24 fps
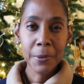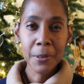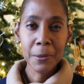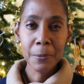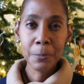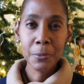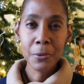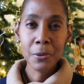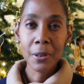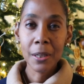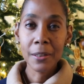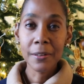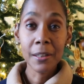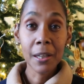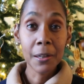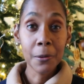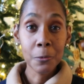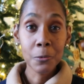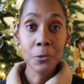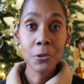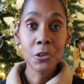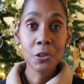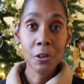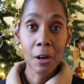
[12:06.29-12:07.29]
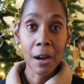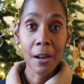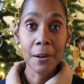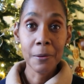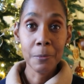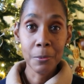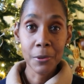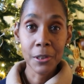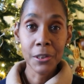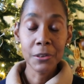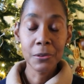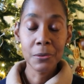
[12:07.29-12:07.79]
people and they will try
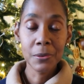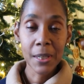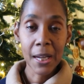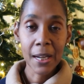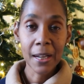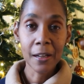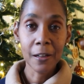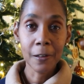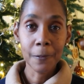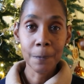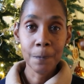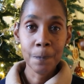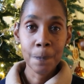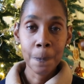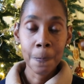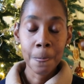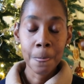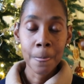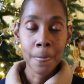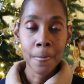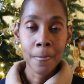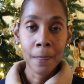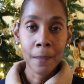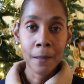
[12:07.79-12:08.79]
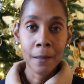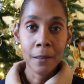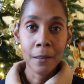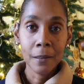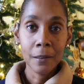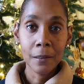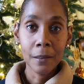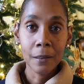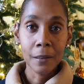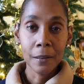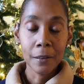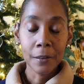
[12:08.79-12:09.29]
to bring you down.
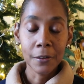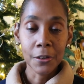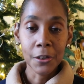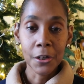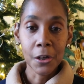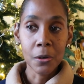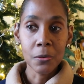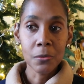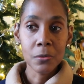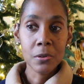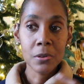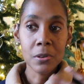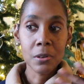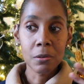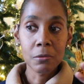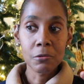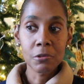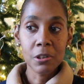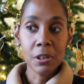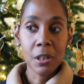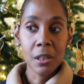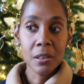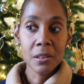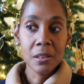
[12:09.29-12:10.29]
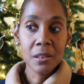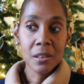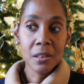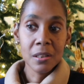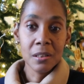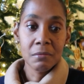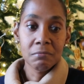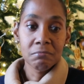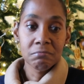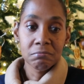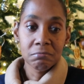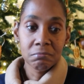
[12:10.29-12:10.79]
You know, so
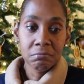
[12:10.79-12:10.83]
just